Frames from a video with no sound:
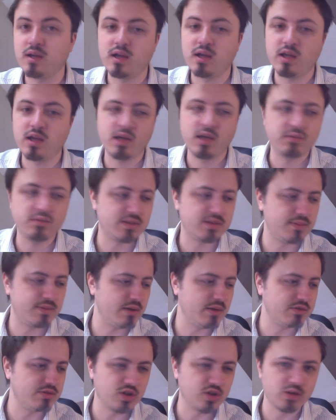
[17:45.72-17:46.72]
It was
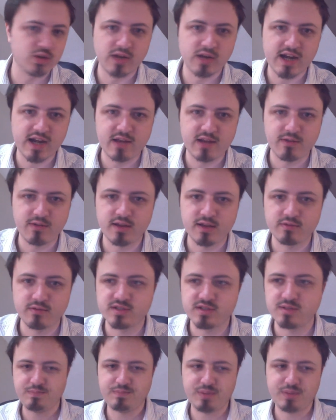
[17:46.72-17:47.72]
a good one anyway. It
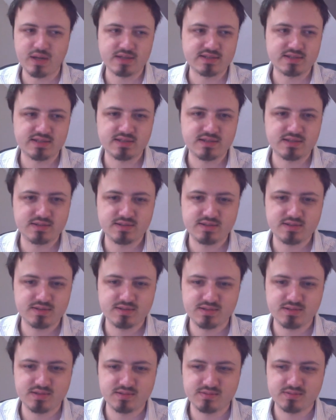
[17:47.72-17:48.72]
was a
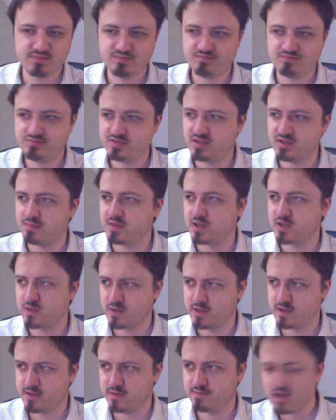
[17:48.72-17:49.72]
plus something or
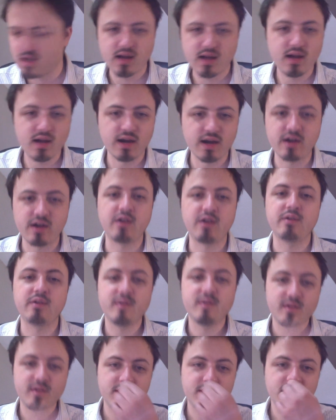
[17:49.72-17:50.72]
other. I don't
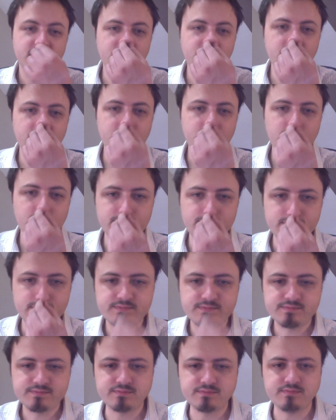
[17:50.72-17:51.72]

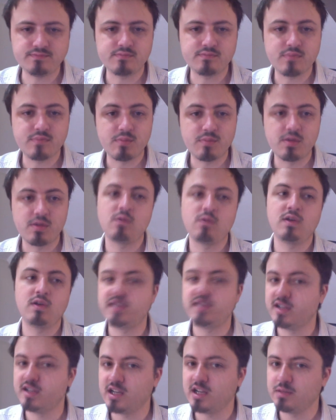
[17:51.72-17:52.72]
know. But my one
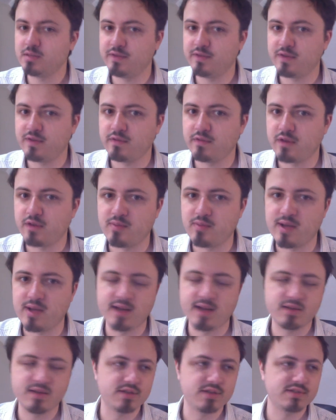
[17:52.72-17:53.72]
turned out to be very, very
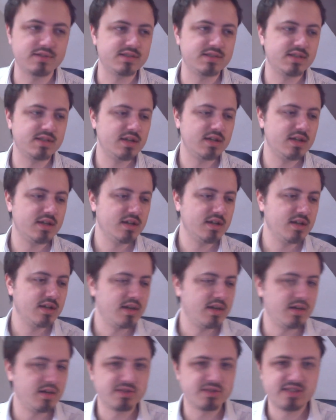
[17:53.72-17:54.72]
bad because
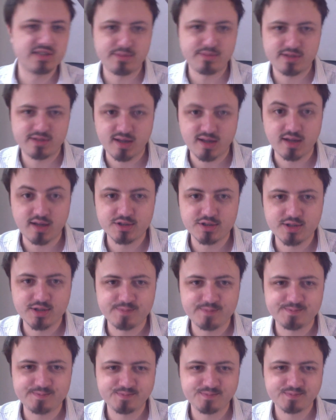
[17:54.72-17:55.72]
it was sabotaged.
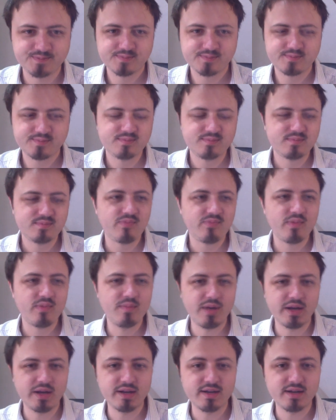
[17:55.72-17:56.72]

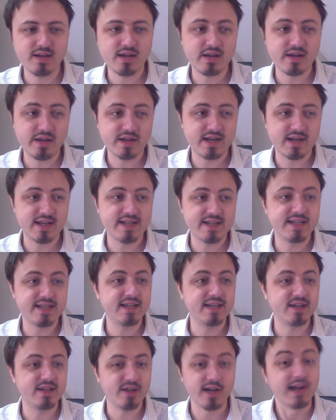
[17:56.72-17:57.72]
But luckily it
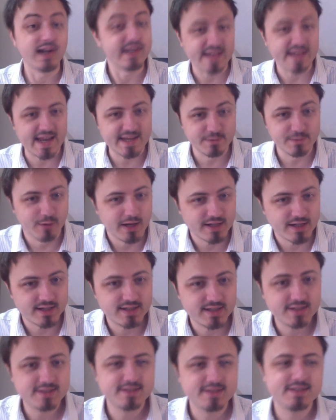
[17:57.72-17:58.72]
didn't hurt anyone.
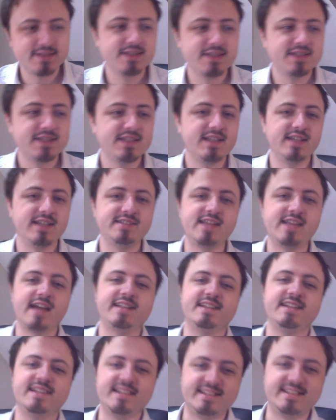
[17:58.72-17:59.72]
There's that
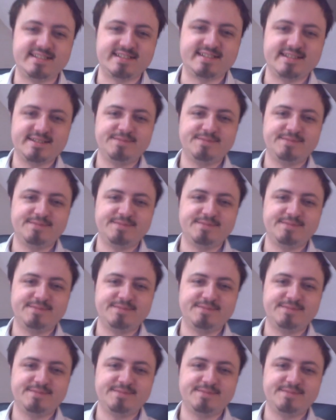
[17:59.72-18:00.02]
at least.